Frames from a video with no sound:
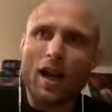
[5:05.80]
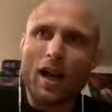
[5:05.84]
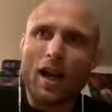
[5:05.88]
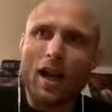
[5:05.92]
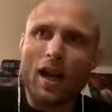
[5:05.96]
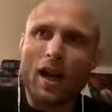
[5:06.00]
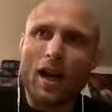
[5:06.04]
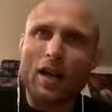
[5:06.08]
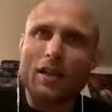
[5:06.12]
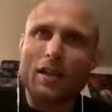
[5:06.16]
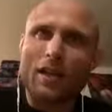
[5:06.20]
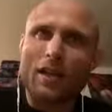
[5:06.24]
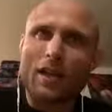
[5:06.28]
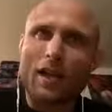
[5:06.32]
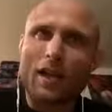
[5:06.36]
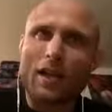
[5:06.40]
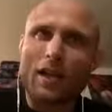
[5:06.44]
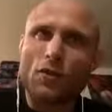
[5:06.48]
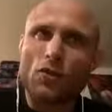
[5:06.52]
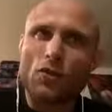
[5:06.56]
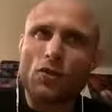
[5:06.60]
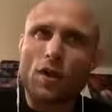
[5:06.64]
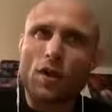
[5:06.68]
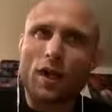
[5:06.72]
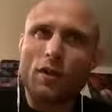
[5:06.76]
think I
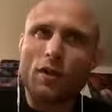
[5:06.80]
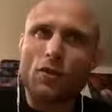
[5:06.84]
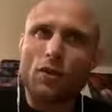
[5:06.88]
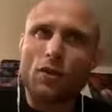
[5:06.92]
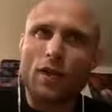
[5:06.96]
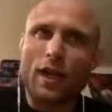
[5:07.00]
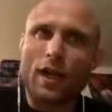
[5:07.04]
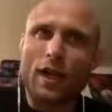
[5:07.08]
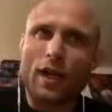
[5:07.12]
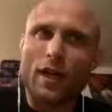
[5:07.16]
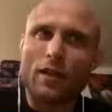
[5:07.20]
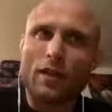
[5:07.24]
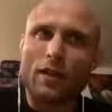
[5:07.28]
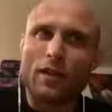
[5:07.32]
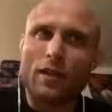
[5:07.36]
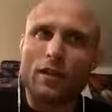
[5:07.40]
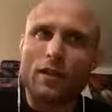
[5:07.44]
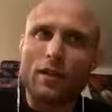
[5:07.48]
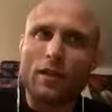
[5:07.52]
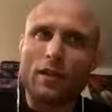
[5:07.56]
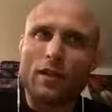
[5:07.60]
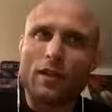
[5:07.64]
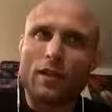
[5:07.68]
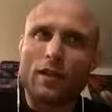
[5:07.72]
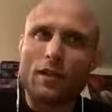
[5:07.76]
try to get
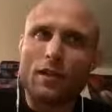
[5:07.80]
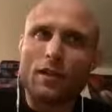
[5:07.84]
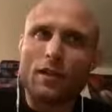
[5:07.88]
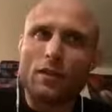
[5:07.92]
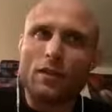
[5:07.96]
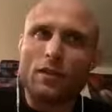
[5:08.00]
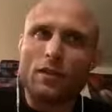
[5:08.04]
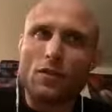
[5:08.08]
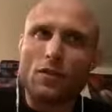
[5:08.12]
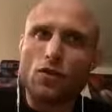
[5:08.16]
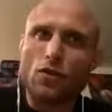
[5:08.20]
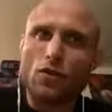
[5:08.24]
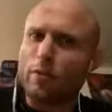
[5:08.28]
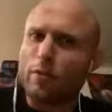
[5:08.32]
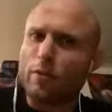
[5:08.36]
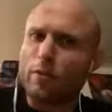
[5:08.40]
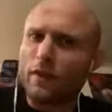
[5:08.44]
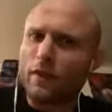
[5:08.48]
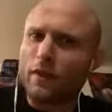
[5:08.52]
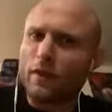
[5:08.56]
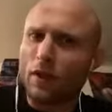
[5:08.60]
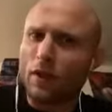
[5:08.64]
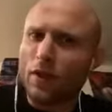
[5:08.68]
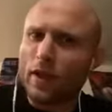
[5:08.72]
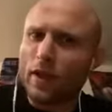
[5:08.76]
super
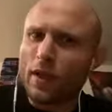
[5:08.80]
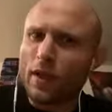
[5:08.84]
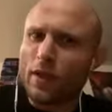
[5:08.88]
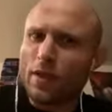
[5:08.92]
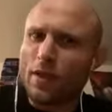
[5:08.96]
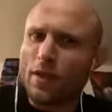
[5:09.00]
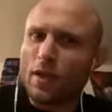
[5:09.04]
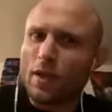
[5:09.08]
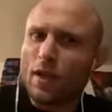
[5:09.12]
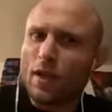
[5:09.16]
focused